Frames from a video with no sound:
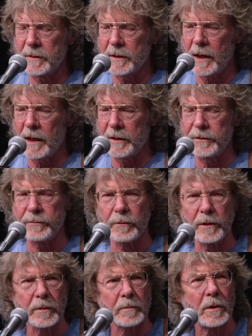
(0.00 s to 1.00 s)
college
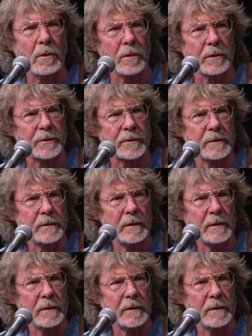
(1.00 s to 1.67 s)
rhythm course.